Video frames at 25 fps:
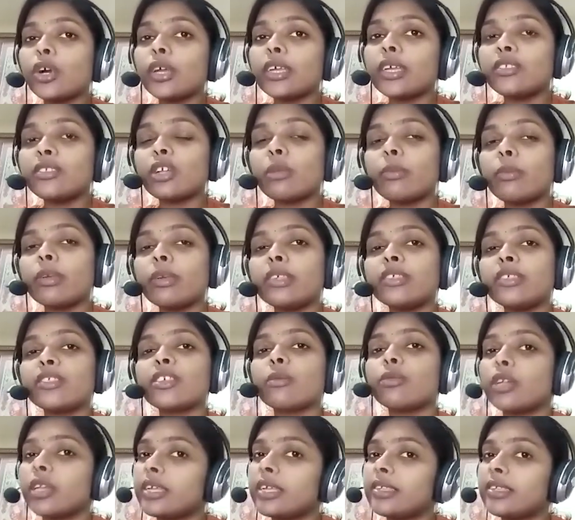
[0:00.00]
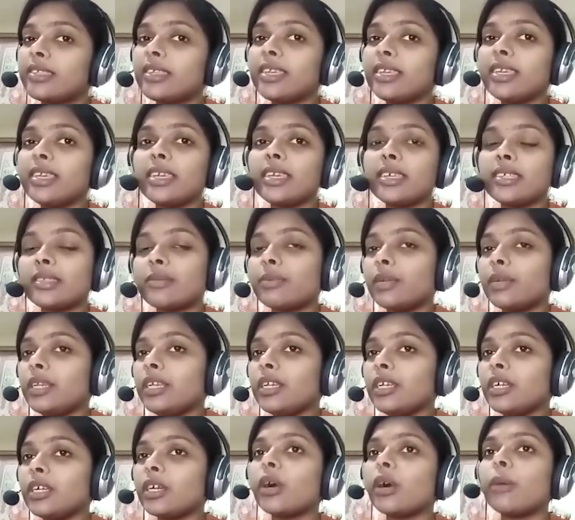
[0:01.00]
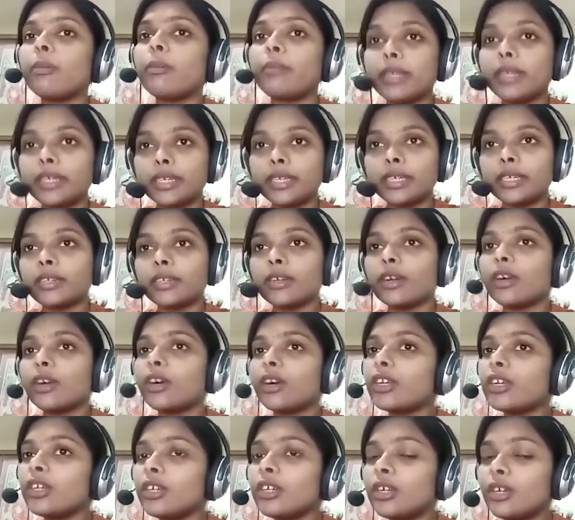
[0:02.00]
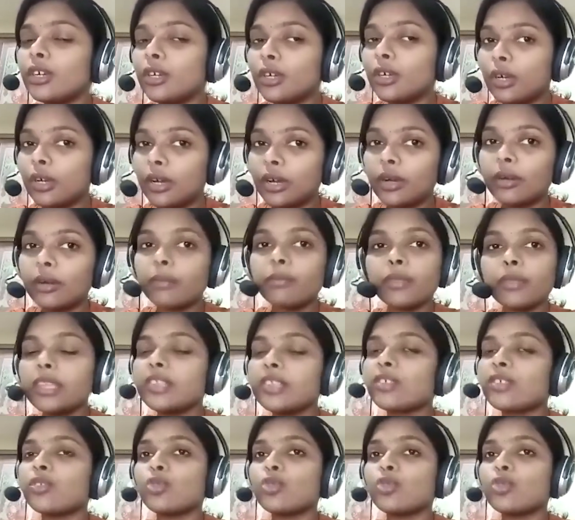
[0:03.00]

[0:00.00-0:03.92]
when the insolvency of the lessee is been completed or